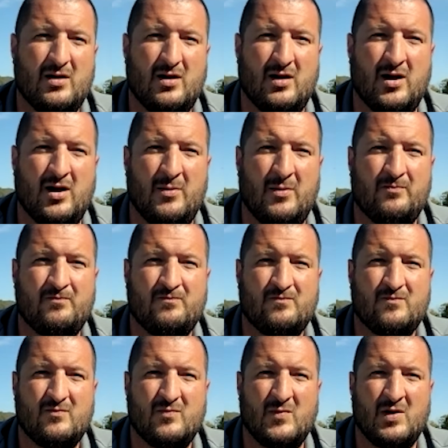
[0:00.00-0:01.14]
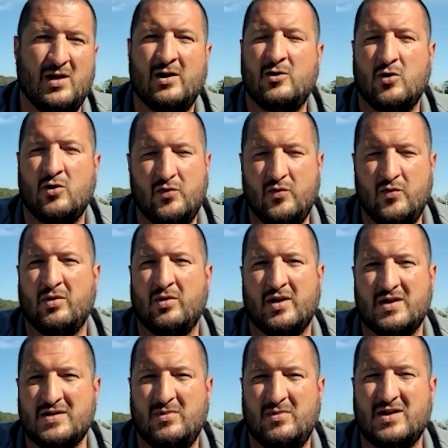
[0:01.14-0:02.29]
and go through the
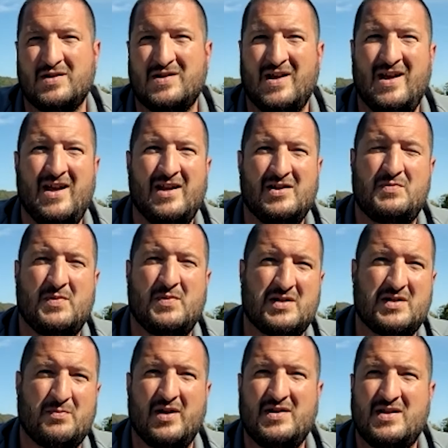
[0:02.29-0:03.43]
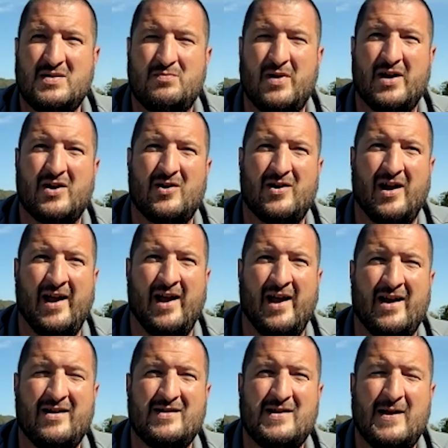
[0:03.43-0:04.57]
place. Because just because a place is bigger
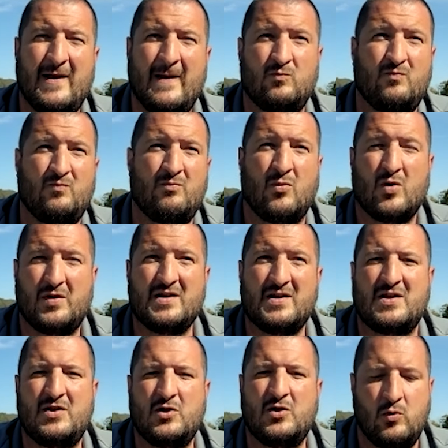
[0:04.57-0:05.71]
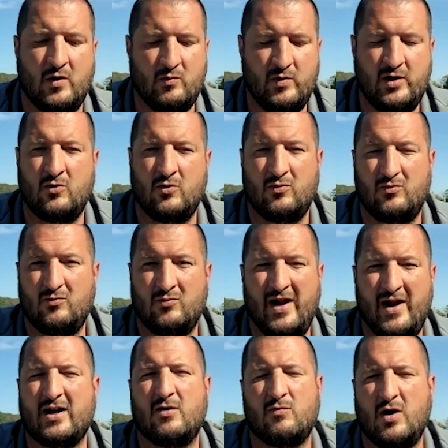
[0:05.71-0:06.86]
and more things to do, we're
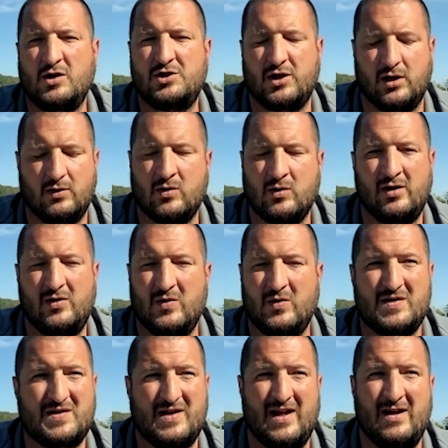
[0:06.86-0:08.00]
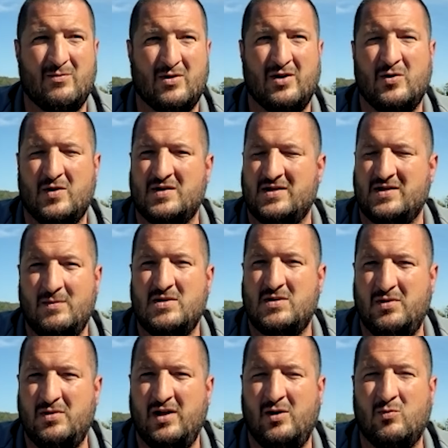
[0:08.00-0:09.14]
not going to rush it. We're going to do the same. We're going to go the same
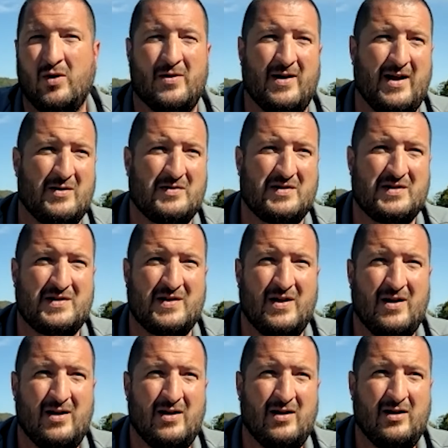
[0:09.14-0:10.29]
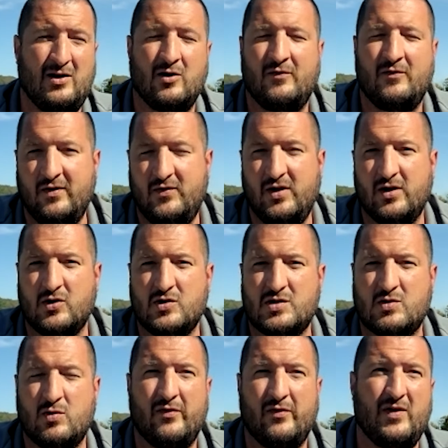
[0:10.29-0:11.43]
speed, whether the house is, 1,500
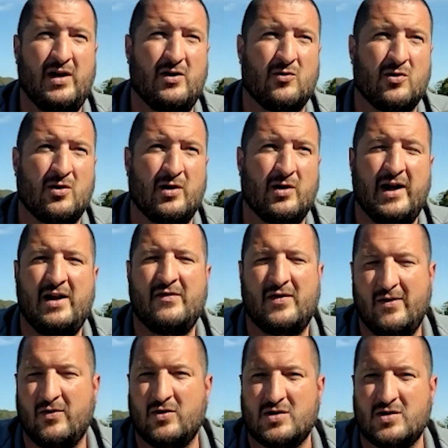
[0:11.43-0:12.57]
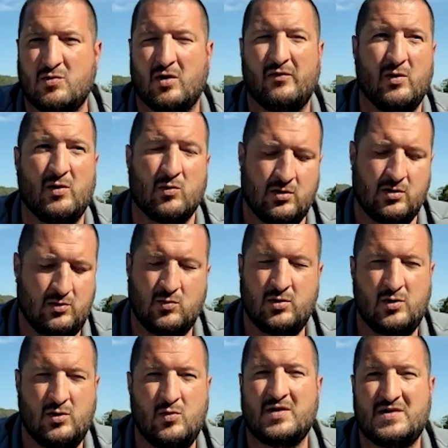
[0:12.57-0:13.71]
square feet or 8,500 square feet. We're
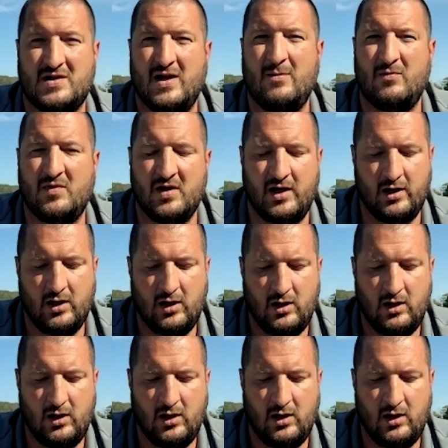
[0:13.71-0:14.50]
doing the same thing